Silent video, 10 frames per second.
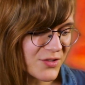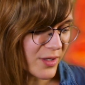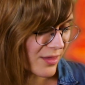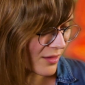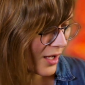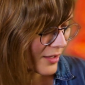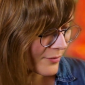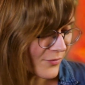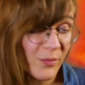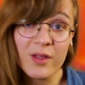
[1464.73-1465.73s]
so I
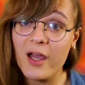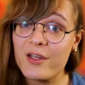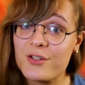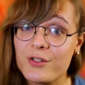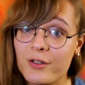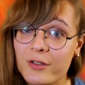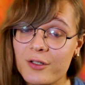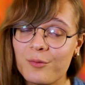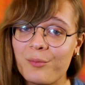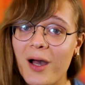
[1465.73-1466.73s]
thought maybe I should
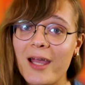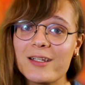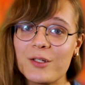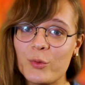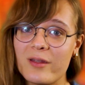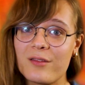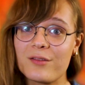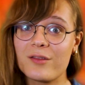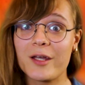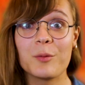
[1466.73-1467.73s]
combine it with
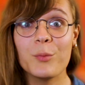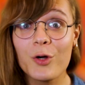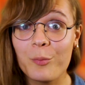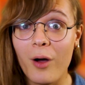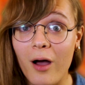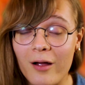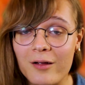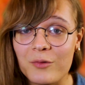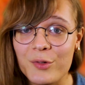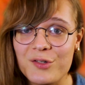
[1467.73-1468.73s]
like a
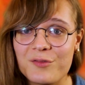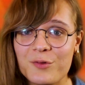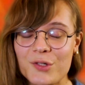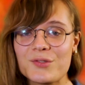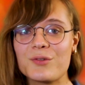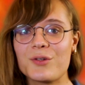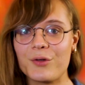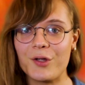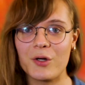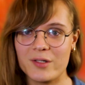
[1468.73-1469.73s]
mukbang, which for those who
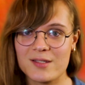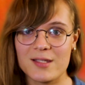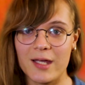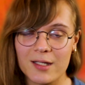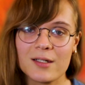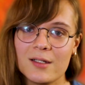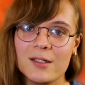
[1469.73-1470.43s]
don't know is like